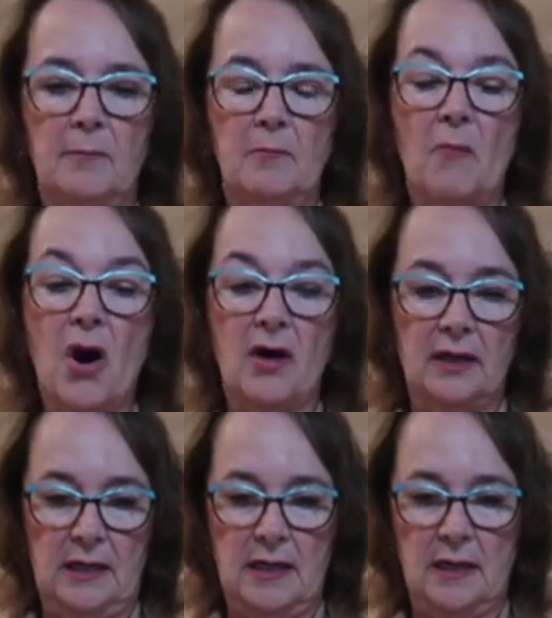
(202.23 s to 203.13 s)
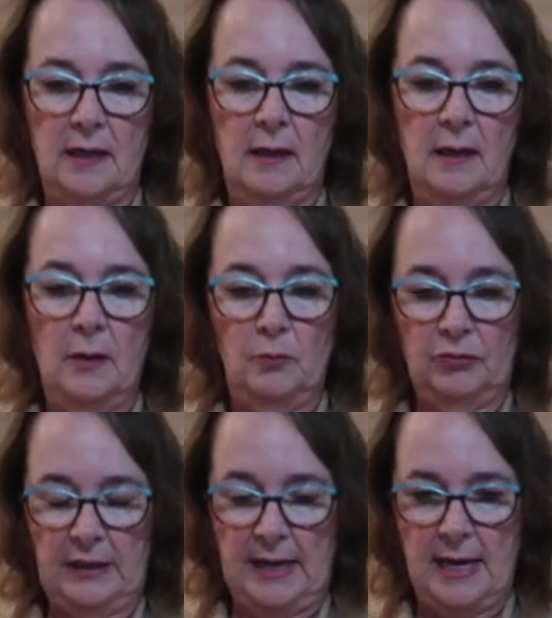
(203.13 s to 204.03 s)
marketing
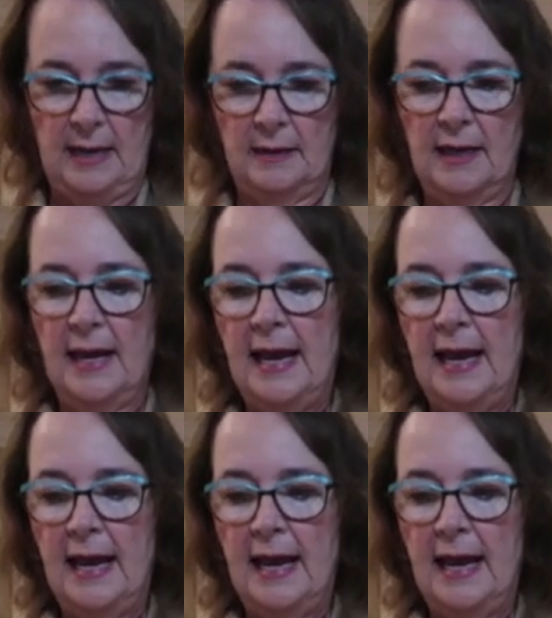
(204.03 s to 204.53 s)
plan.